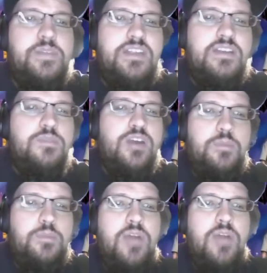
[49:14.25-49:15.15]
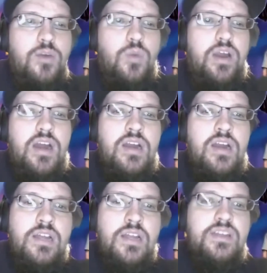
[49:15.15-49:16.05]
but did you bring up the part where
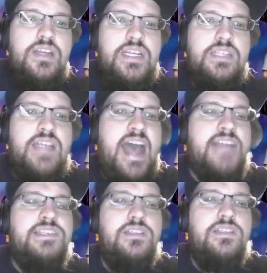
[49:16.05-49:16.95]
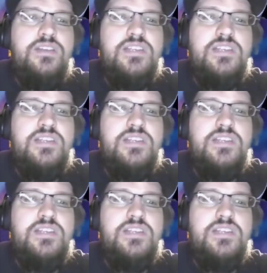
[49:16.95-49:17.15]
the